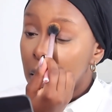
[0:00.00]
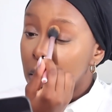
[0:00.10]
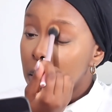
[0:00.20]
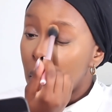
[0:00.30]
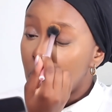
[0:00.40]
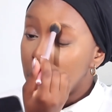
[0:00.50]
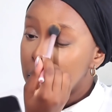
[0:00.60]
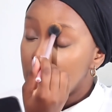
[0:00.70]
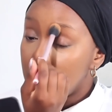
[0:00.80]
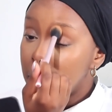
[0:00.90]
So I always
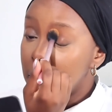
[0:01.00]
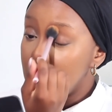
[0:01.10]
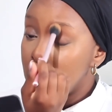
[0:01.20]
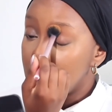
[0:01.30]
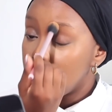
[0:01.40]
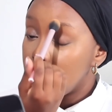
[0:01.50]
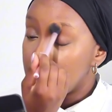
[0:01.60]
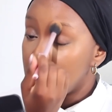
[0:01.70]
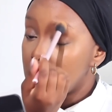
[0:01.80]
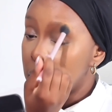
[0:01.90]
say, please use a pressed
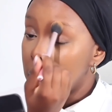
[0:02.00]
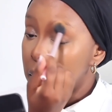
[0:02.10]
powder,